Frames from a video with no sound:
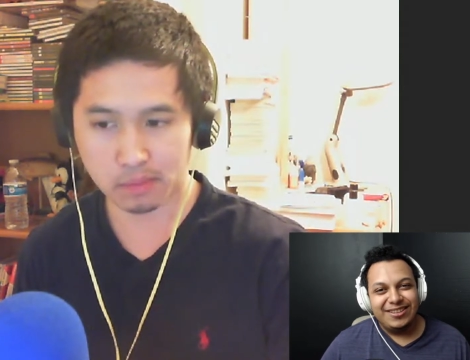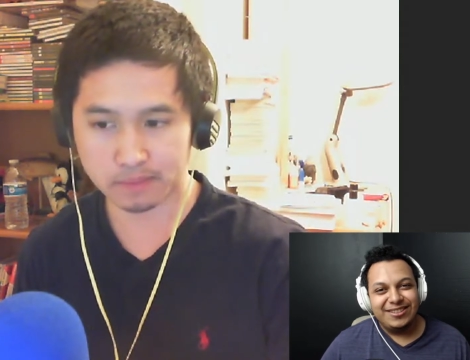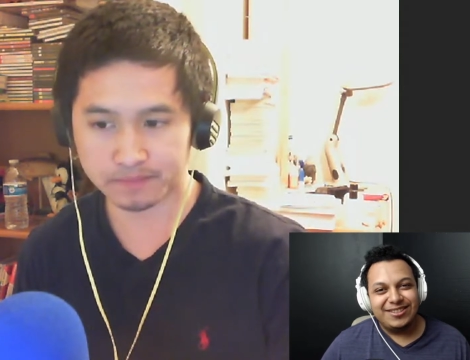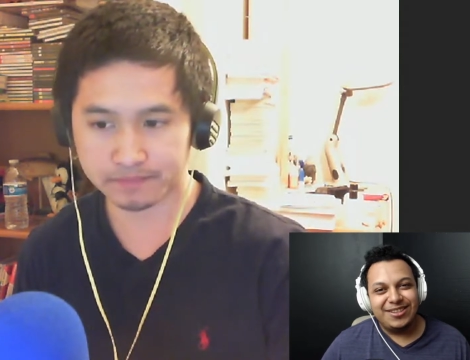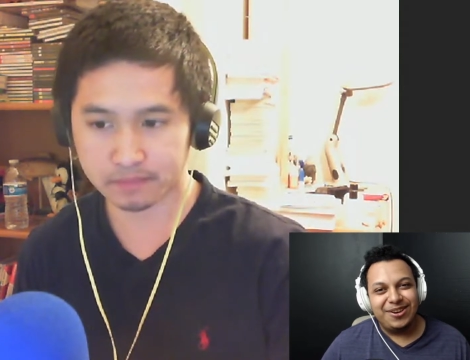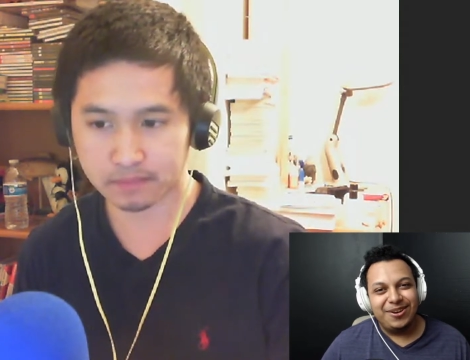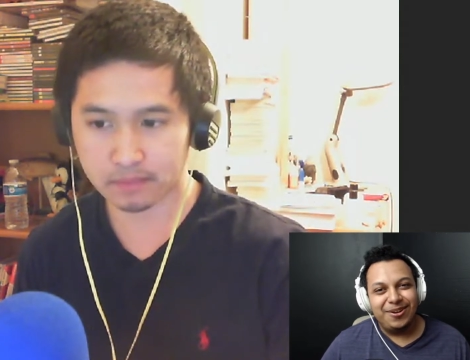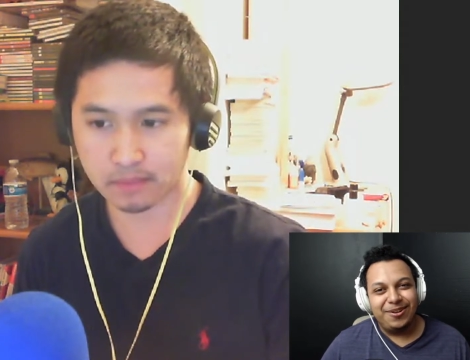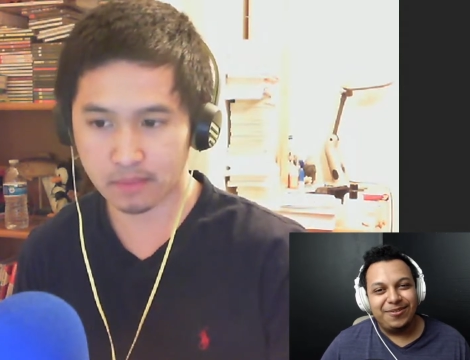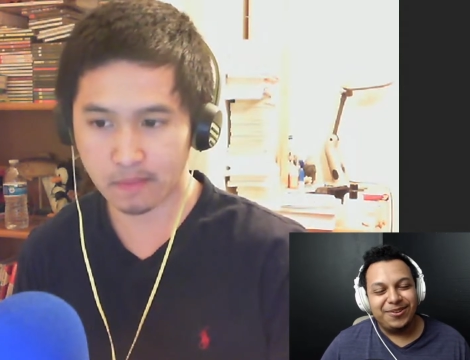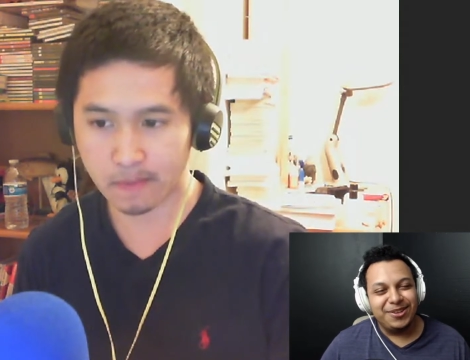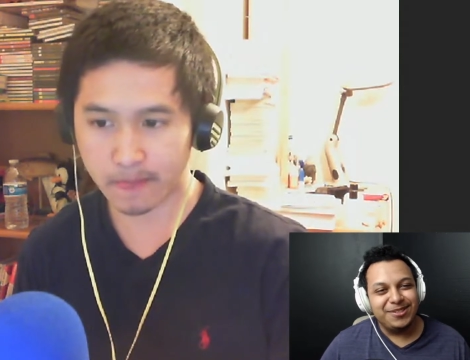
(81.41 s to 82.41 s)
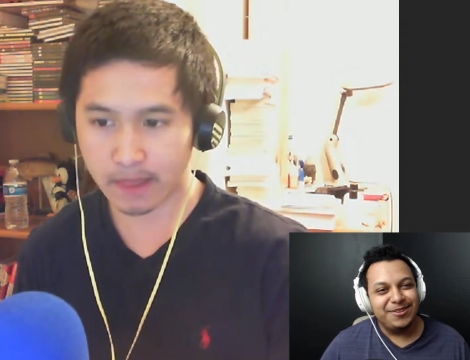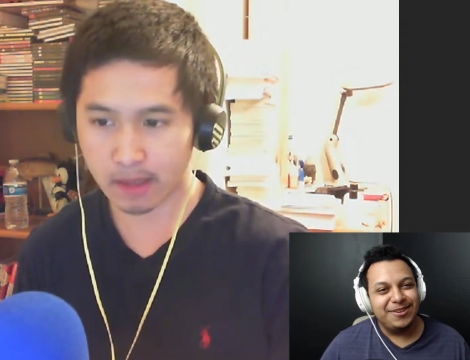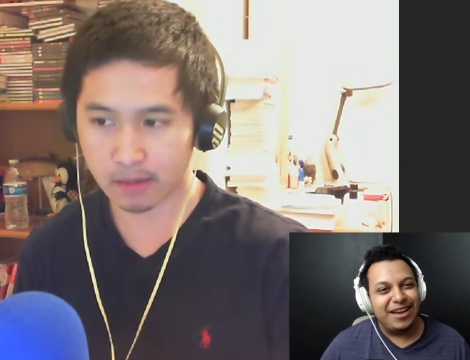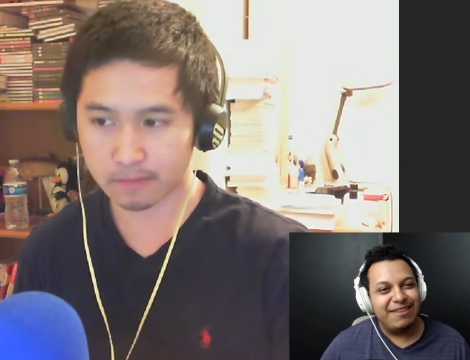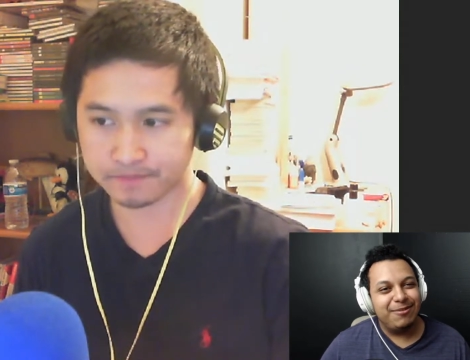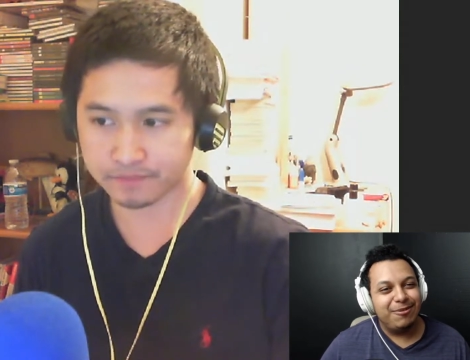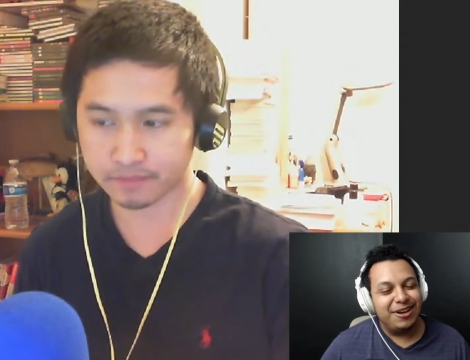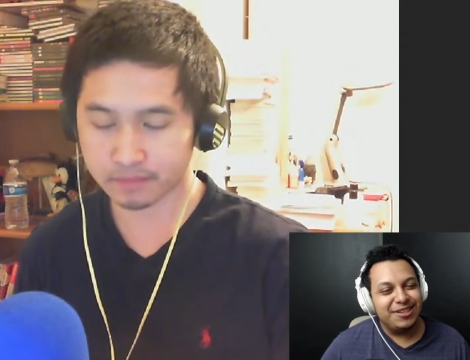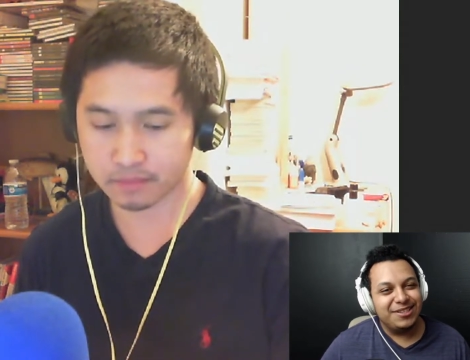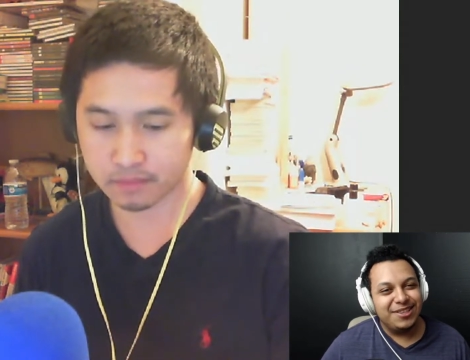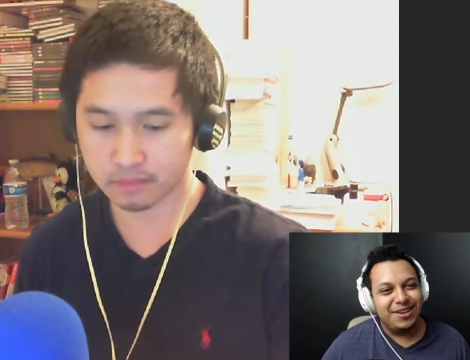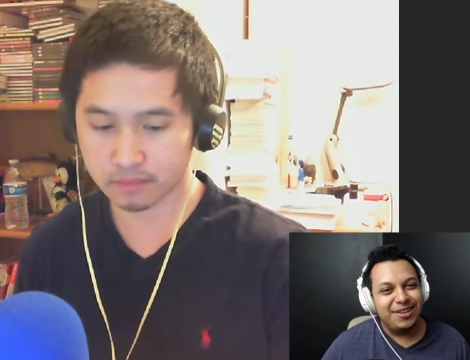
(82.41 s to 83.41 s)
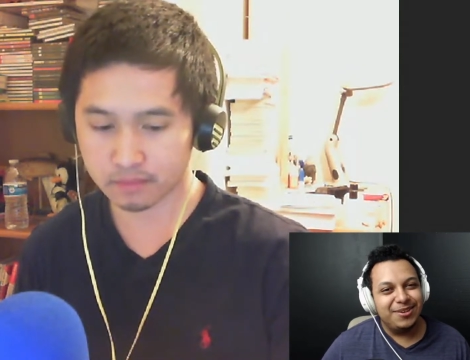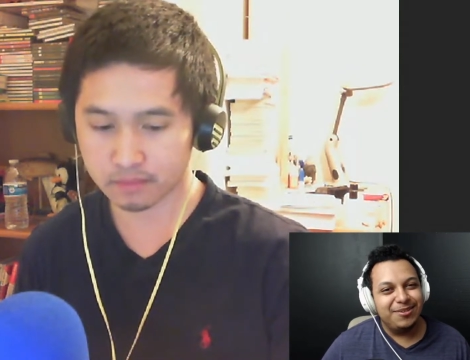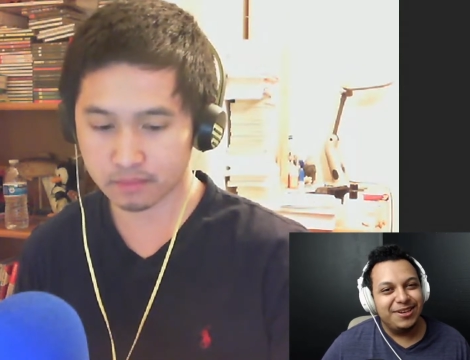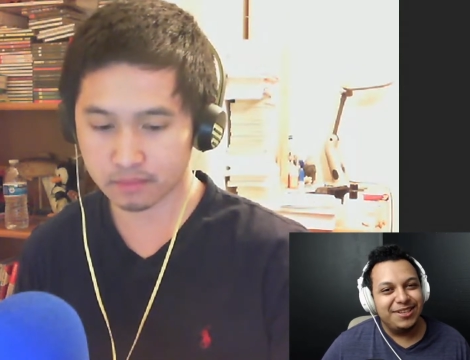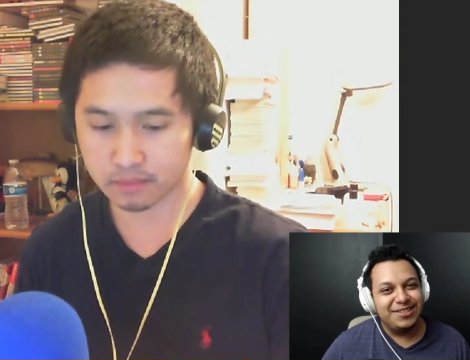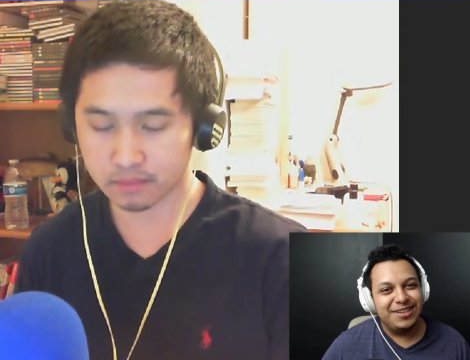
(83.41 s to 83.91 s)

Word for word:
Speaker 1: So for those of you who haven't watched the other ones,